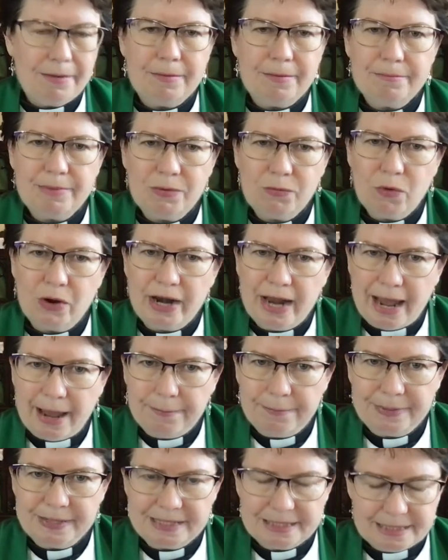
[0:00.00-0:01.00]
But what
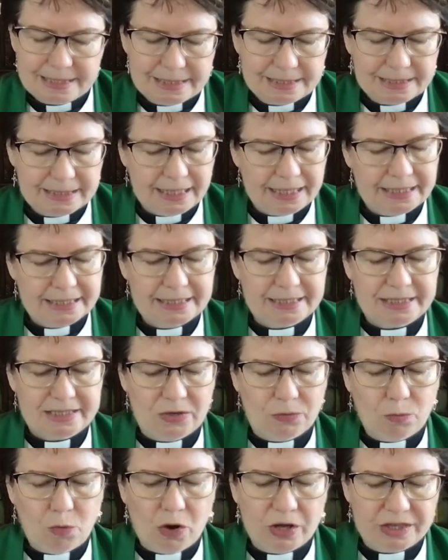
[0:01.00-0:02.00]
happens is
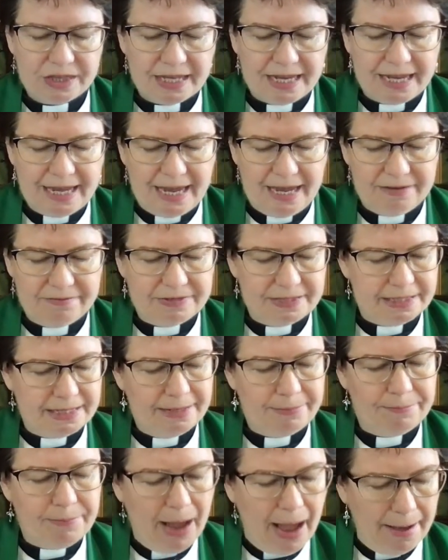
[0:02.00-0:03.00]
that what they have
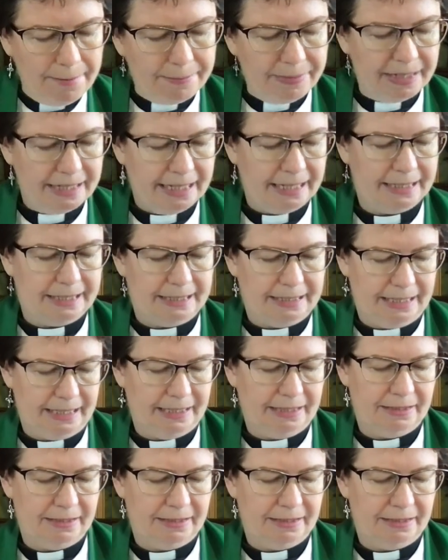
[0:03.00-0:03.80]
said publicly